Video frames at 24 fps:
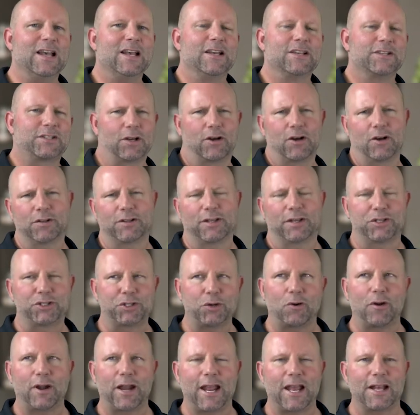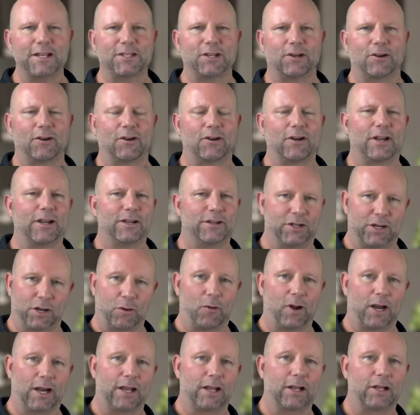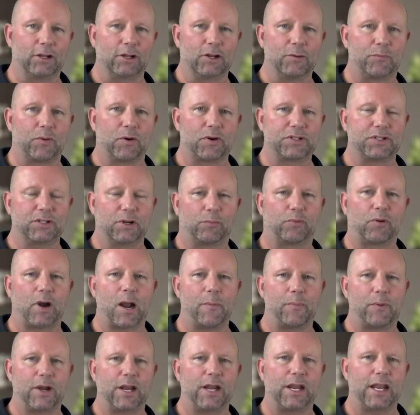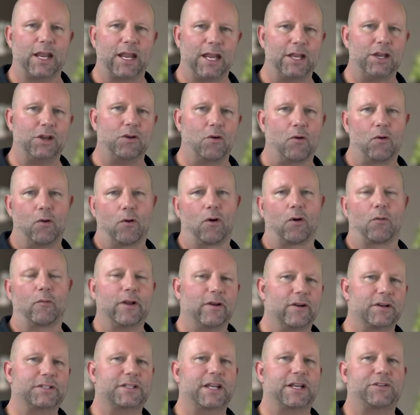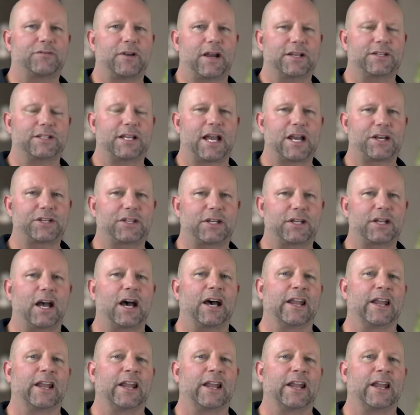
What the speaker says: So the short answer, do you want to include personal property in your real estate transaction?